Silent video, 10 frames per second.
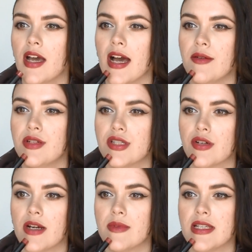I would
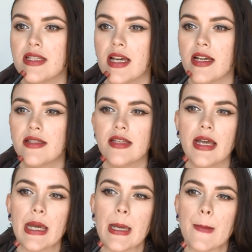describe this as
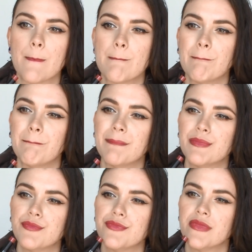a
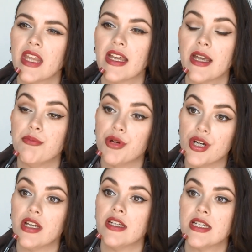like a
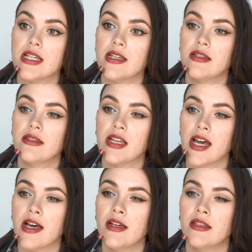burgundy.
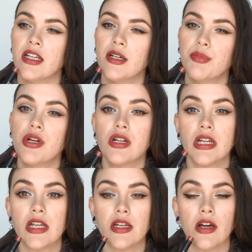Yeah, like a
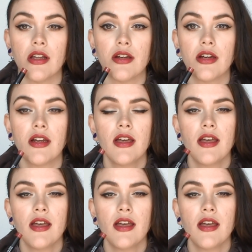burgundy color.